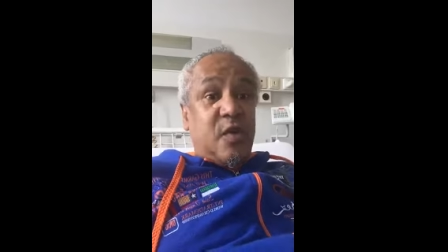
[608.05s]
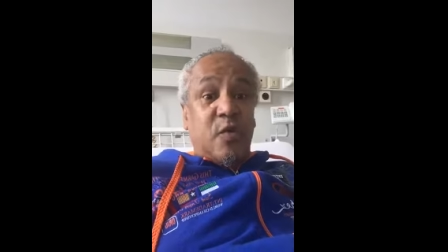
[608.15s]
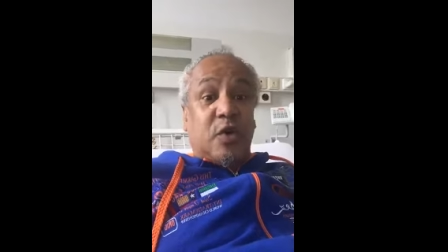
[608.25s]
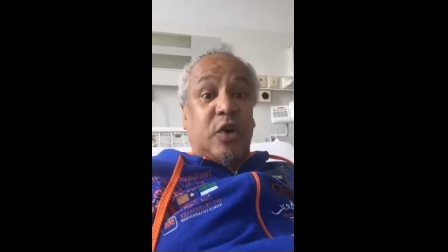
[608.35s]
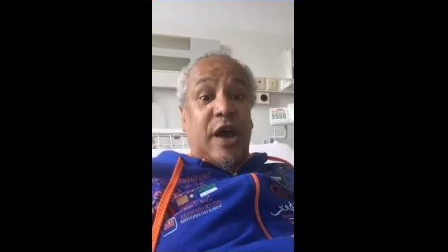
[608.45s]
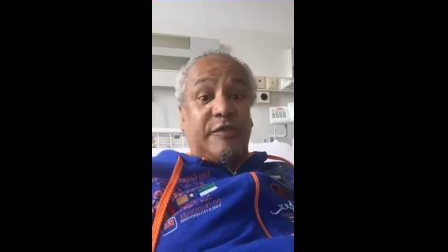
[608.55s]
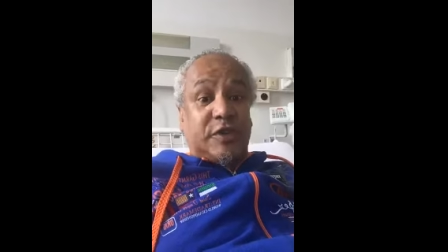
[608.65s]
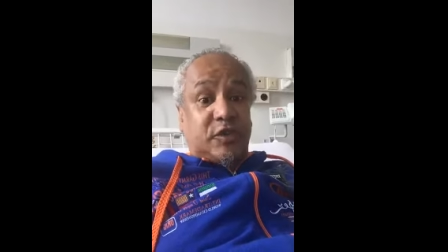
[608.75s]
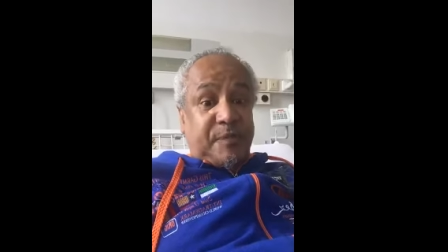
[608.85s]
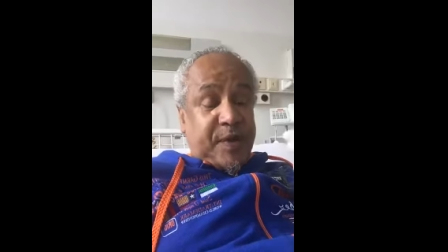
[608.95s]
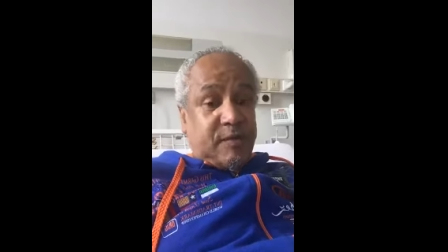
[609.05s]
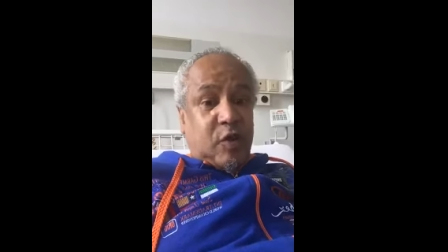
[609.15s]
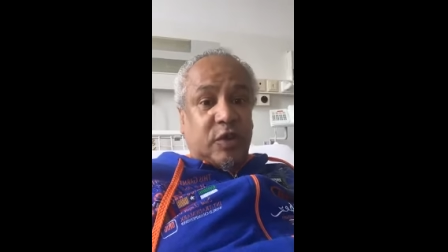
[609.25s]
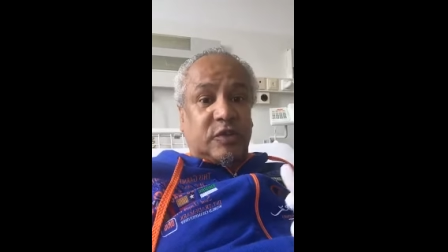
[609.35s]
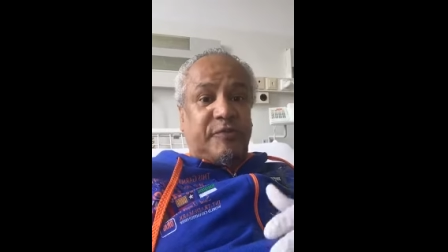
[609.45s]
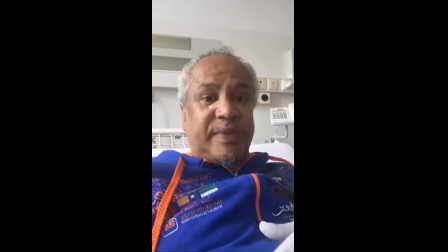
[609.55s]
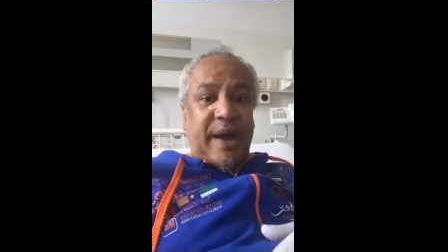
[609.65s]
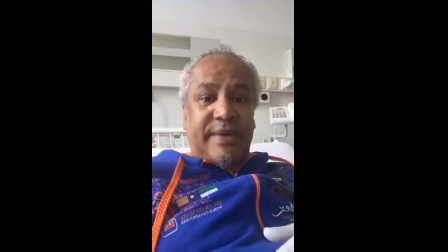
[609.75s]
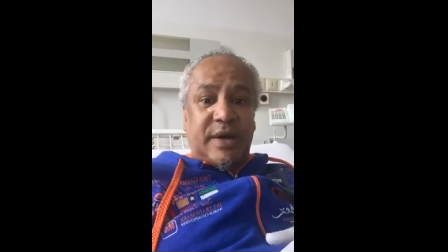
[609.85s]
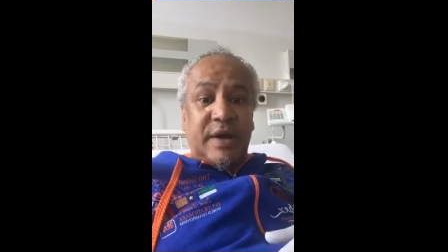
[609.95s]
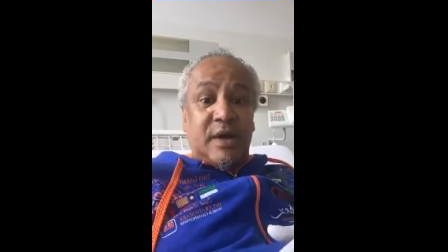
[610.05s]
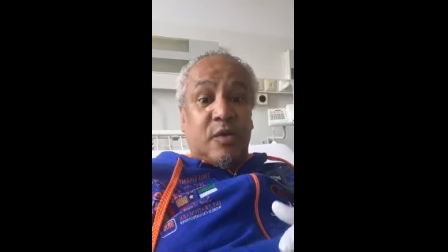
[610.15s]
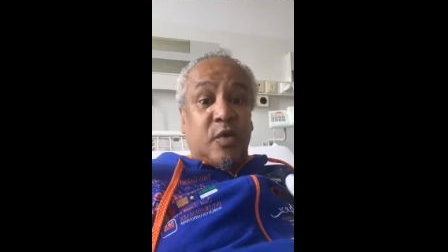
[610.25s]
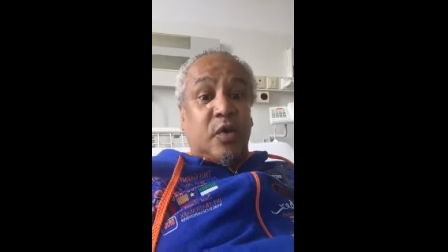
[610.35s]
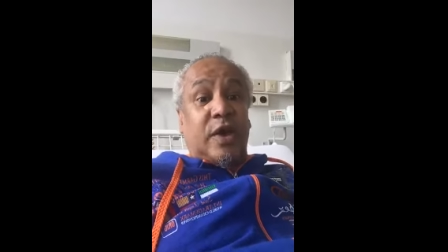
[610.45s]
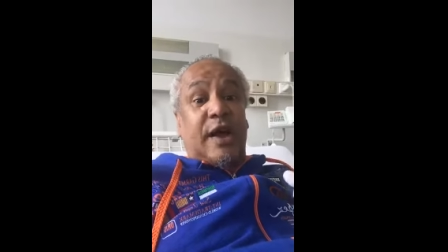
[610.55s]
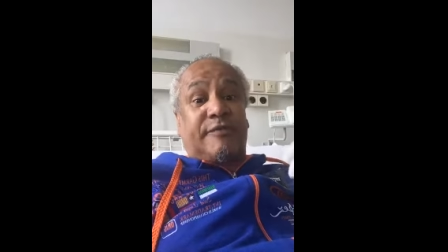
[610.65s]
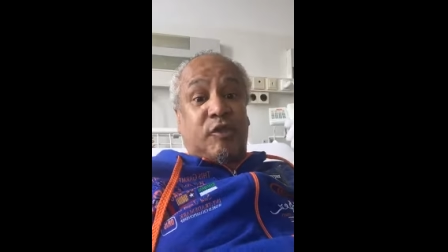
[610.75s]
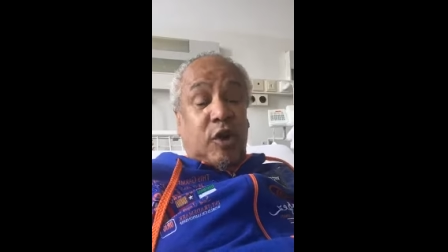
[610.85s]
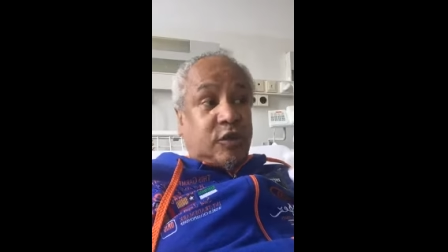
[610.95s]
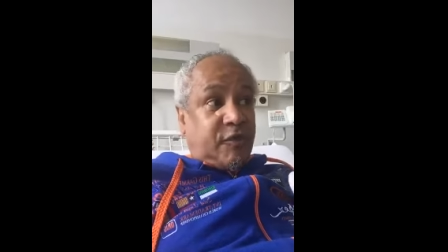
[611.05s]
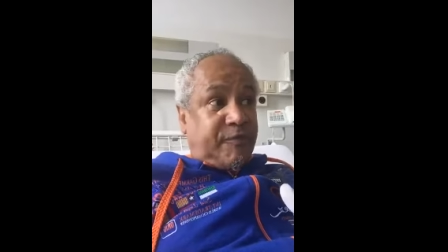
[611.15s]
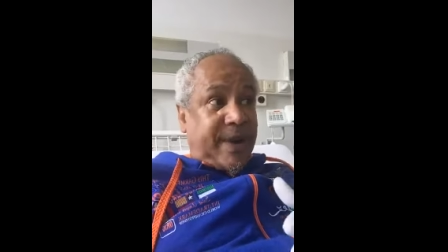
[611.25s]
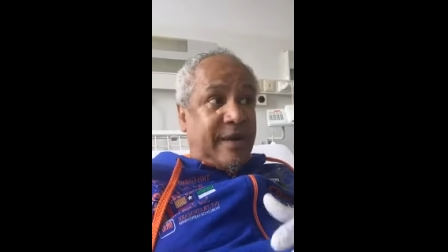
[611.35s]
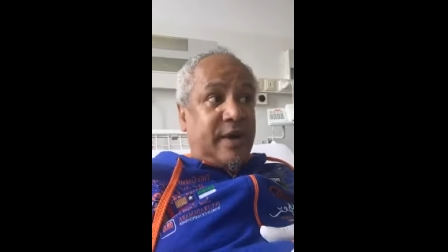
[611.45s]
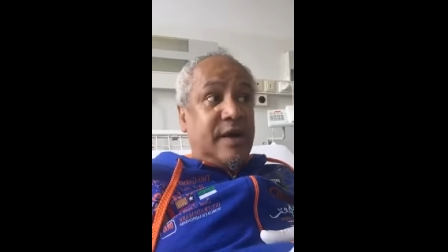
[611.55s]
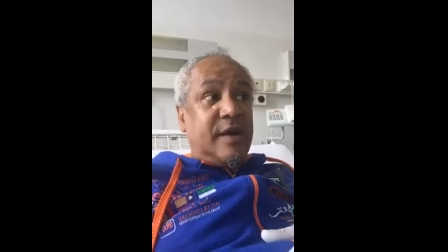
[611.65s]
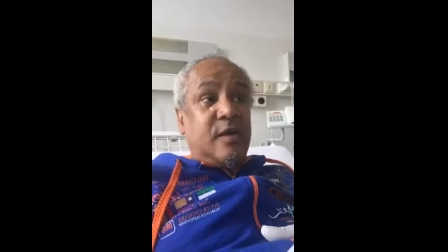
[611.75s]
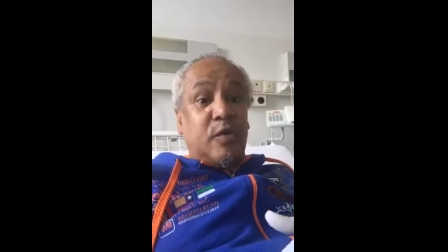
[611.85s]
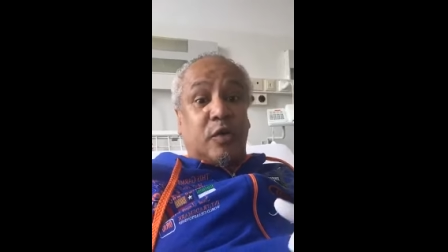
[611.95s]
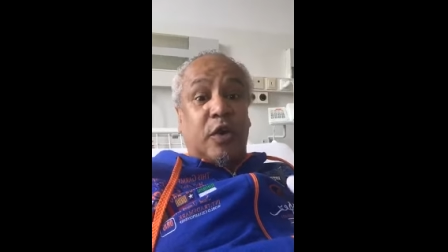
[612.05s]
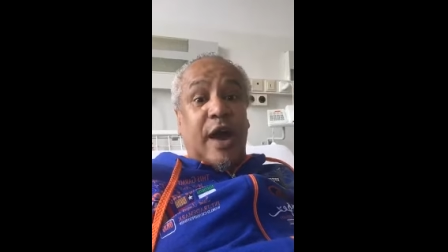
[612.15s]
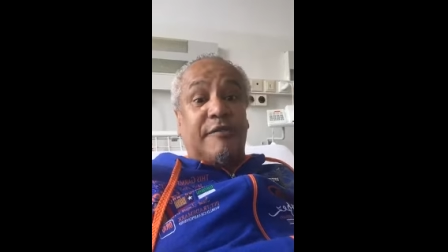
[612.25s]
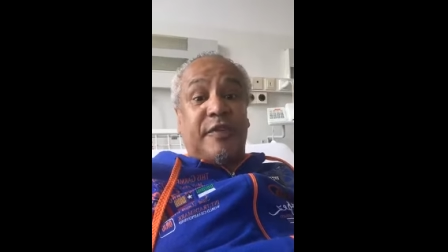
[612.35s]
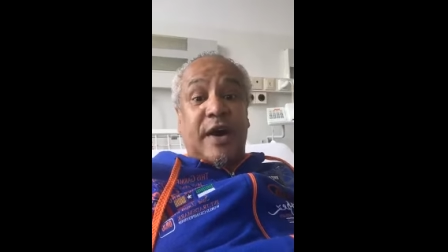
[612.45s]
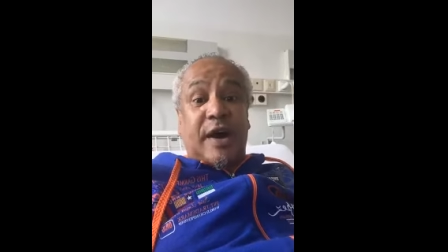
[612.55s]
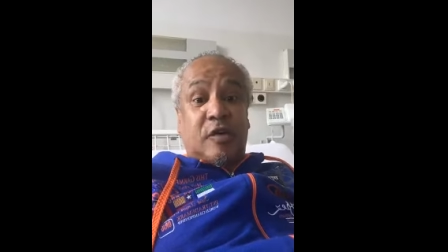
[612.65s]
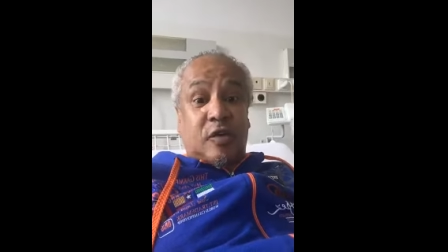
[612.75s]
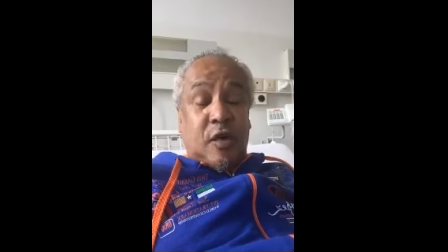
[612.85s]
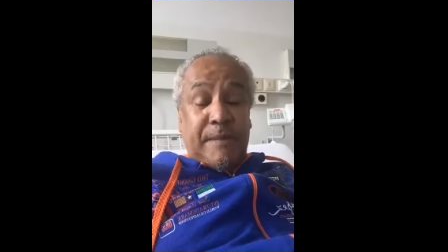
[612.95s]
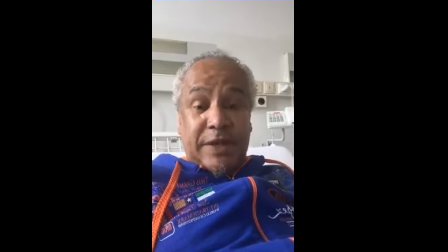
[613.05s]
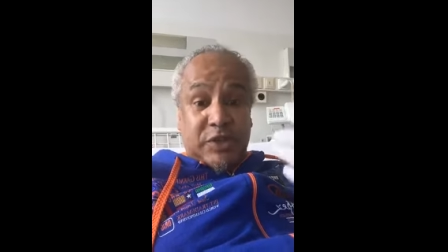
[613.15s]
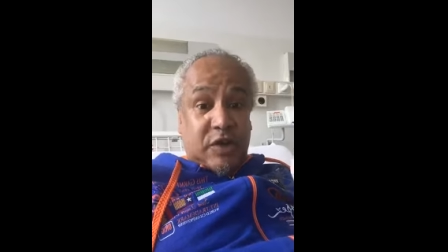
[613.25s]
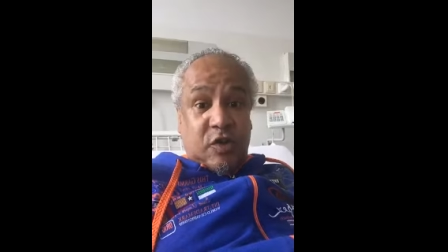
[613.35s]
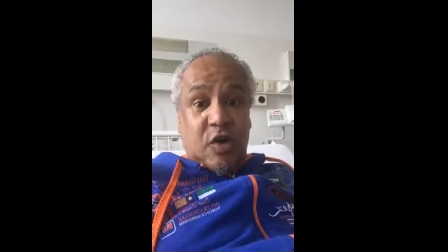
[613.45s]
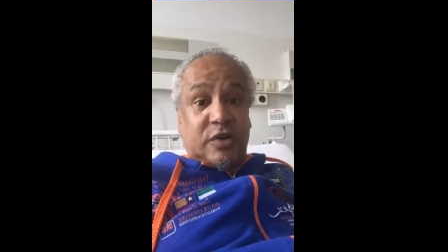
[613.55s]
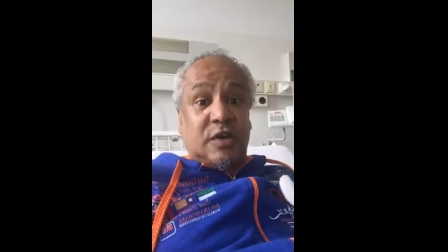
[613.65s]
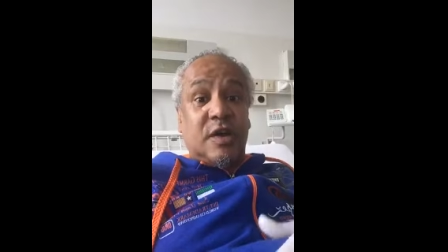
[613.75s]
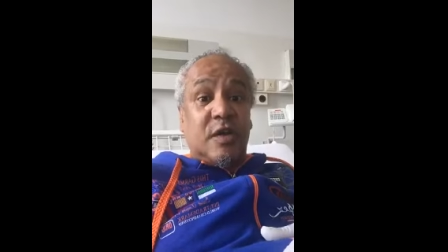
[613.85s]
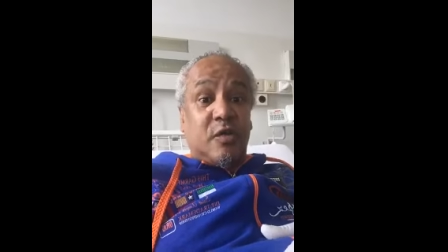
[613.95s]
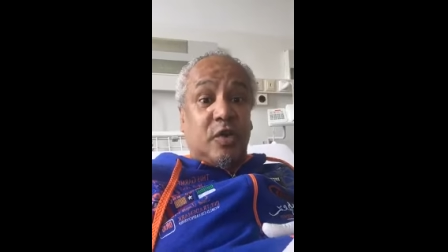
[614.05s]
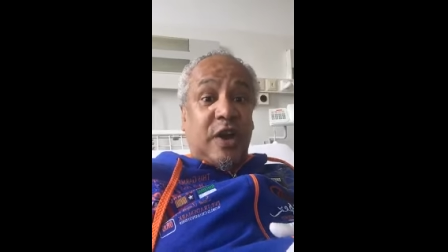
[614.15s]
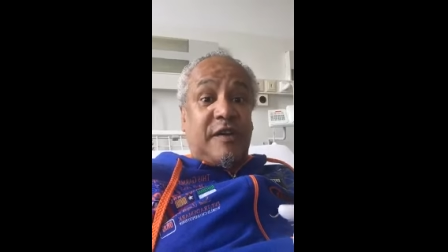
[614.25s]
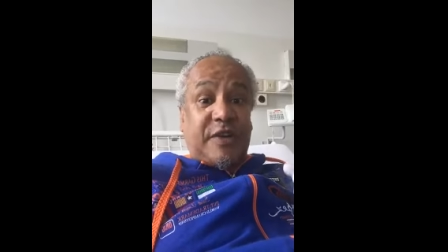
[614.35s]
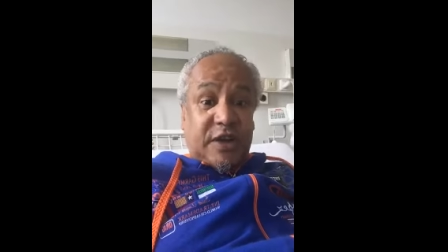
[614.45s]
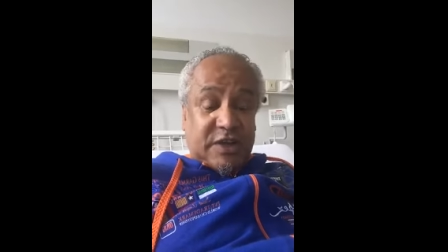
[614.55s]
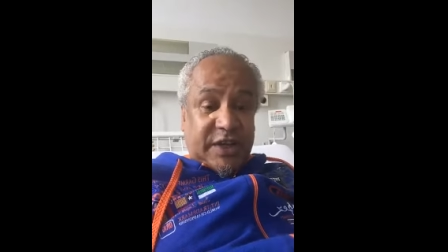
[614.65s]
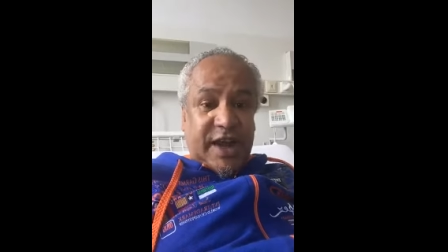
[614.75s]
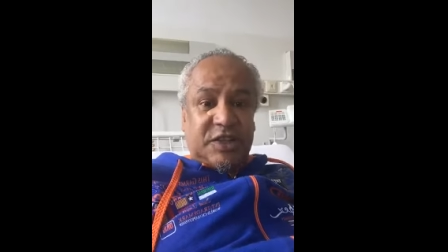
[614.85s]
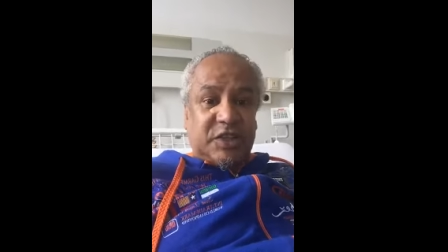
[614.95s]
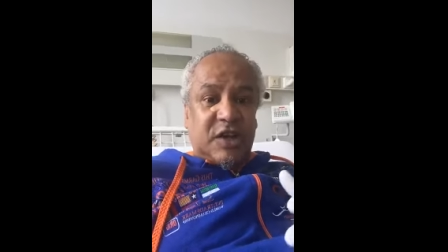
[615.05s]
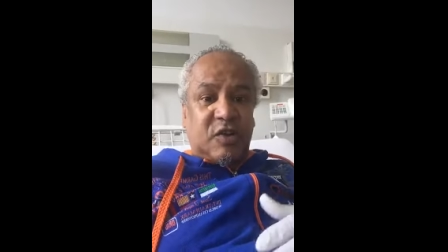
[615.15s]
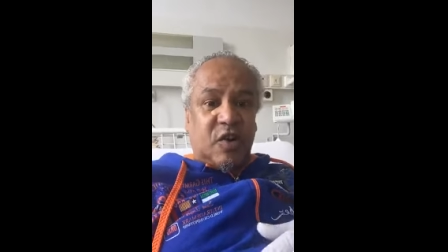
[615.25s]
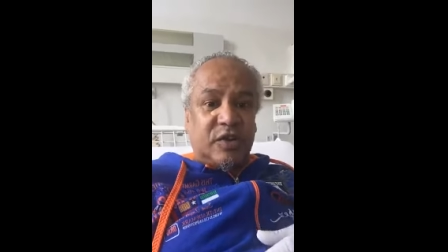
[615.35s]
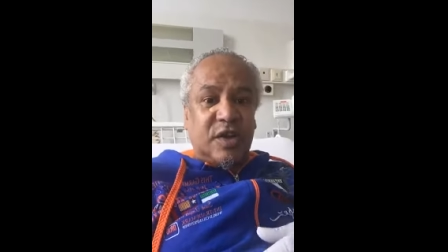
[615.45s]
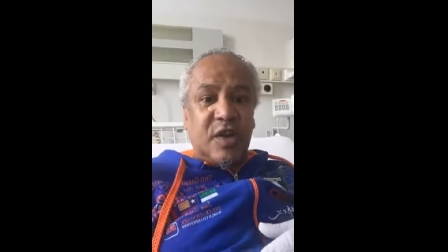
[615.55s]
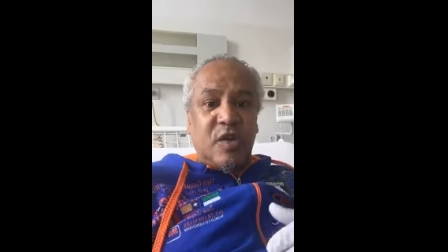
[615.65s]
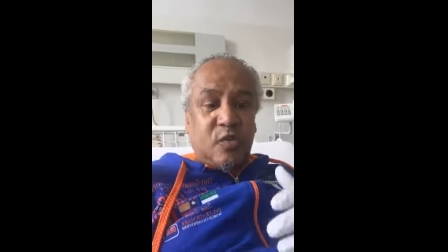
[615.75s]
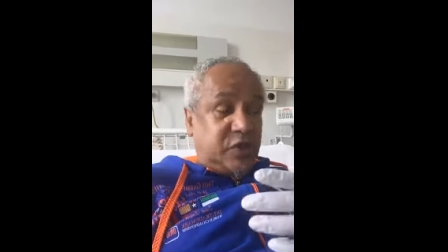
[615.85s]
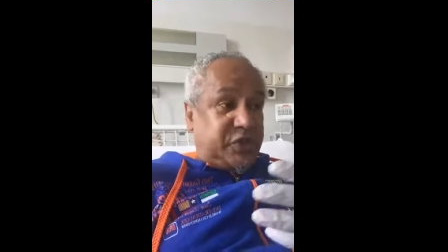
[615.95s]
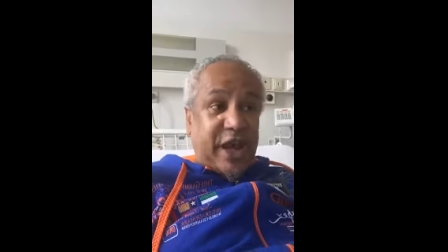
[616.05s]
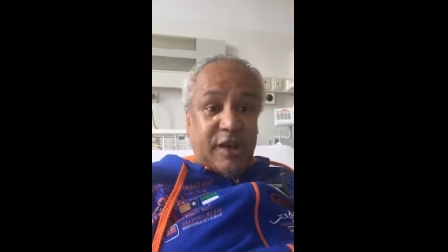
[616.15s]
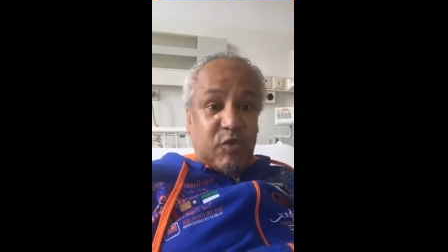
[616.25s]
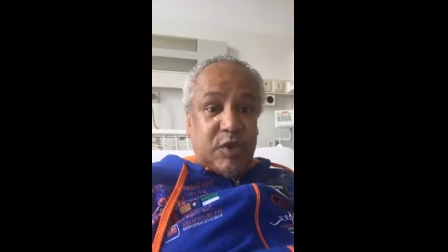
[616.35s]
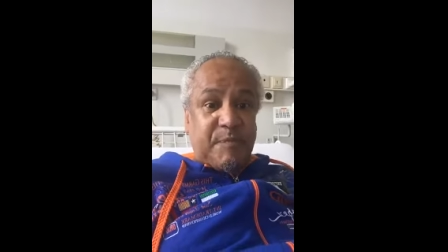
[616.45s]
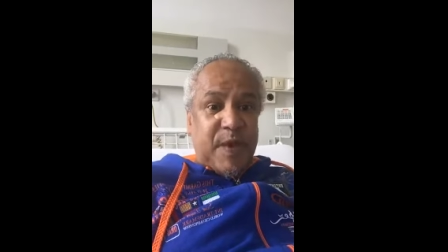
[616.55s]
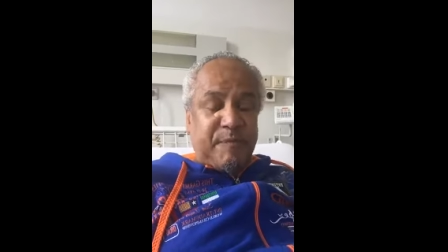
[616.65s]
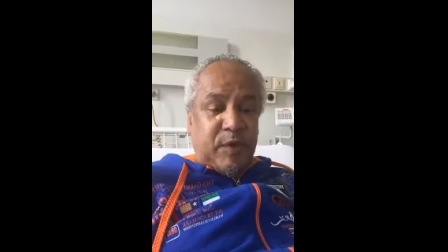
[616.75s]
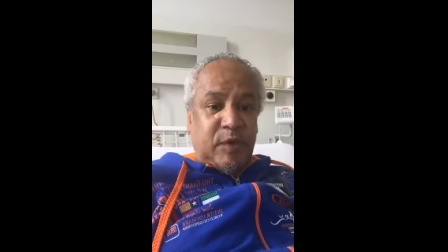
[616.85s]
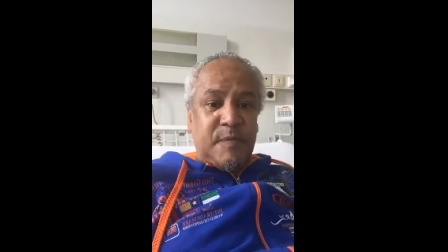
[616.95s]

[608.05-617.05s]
We're going to have a Supreme Court of Brava. We're going to have Court of Brava. We're going to have a commercial court. We're going to have an international court. We share with the people.